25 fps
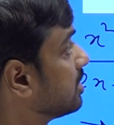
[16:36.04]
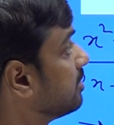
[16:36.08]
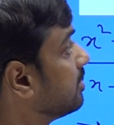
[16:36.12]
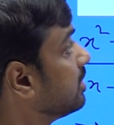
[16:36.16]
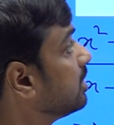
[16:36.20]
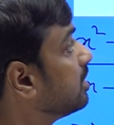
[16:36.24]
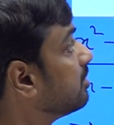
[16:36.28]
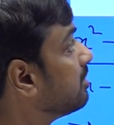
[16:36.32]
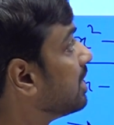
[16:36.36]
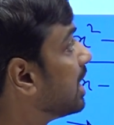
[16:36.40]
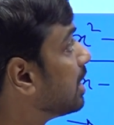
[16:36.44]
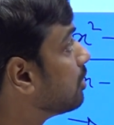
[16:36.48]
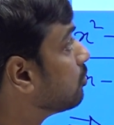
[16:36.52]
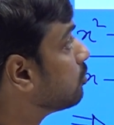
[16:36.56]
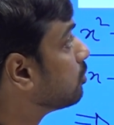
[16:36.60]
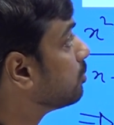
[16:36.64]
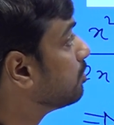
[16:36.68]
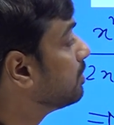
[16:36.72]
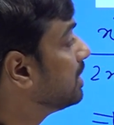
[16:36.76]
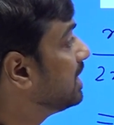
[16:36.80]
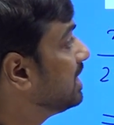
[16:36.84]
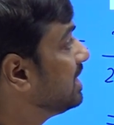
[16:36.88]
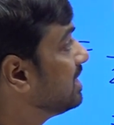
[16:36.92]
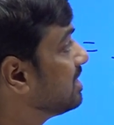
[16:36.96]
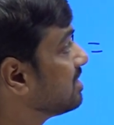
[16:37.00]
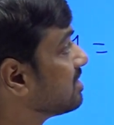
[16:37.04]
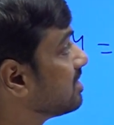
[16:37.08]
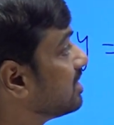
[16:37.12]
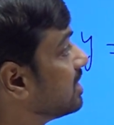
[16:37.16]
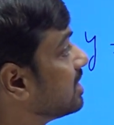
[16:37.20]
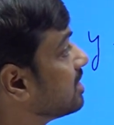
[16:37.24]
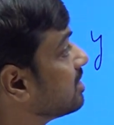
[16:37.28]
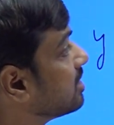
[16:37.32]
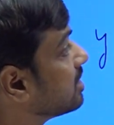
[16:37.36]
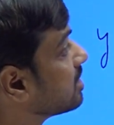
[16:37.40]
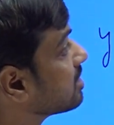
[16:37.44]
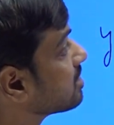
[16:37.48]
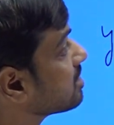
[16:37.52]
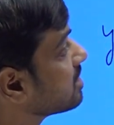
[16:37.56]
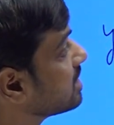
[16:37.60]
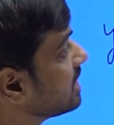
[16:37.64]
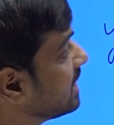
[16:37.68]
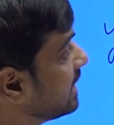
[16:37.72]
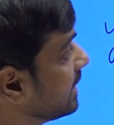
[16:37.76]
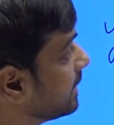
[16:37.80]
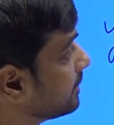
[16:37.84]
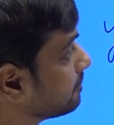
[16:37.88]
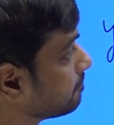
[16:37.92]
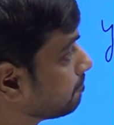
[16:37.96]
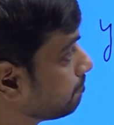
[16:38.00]
given the value of b is less than
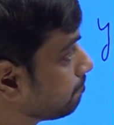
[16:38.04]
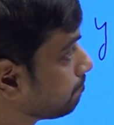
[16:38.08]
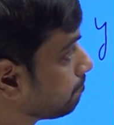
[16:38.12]
c.